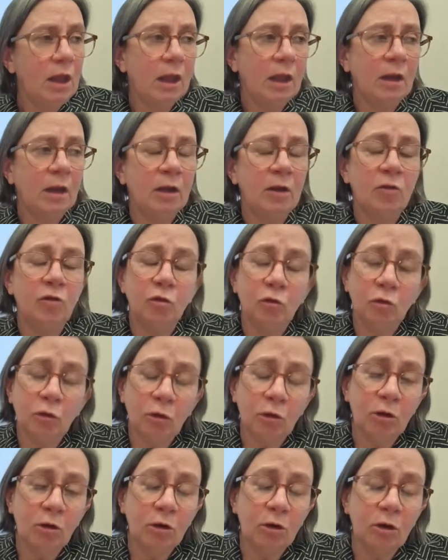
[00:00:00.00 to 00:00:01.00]
And in
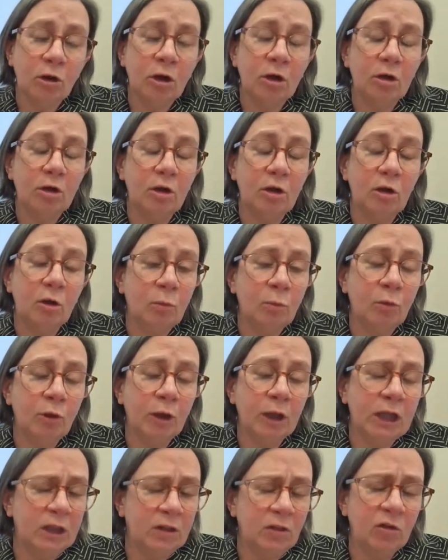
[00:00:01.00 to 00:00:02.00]
turn,
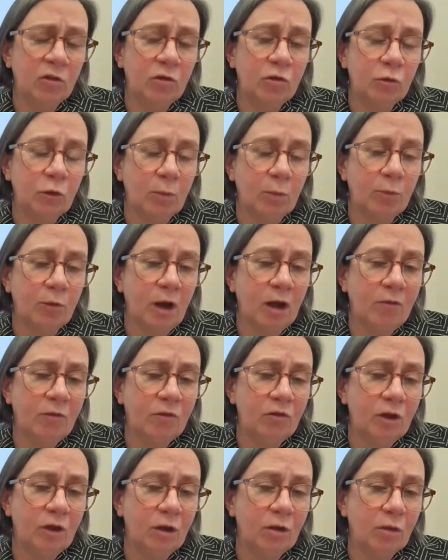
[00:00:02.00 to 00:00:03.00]
bringing this to our
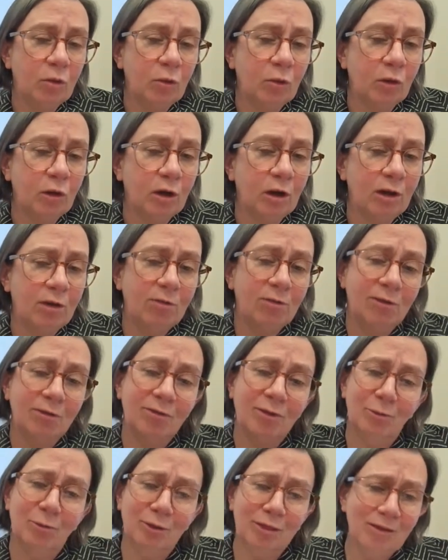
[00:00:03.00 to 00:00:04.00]
privacy authority, they
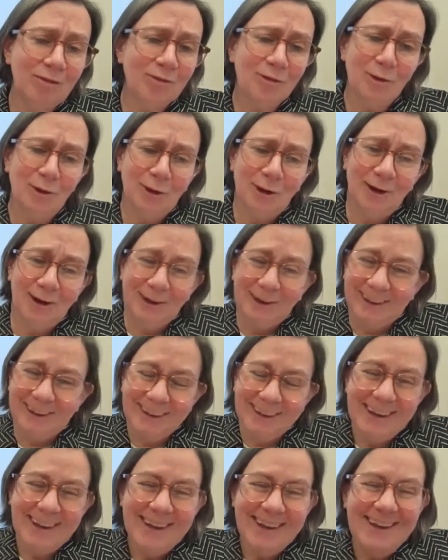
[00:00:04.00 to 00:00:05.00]
said, well, these are,
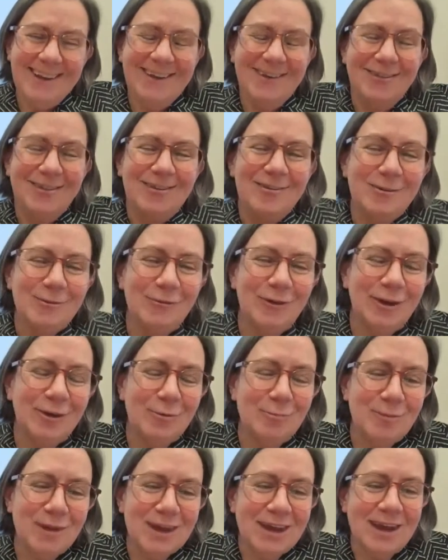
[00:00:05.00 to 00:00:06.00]
these are
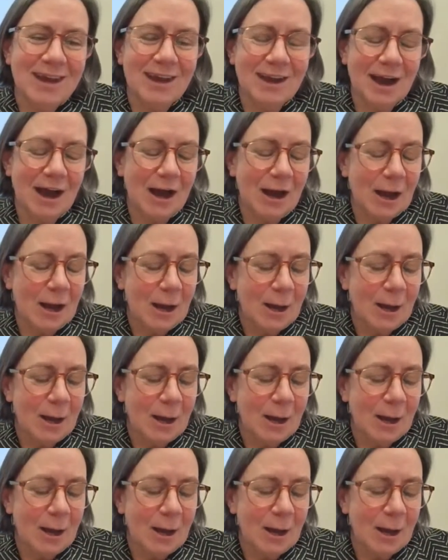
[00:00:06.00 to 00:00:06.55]
very big,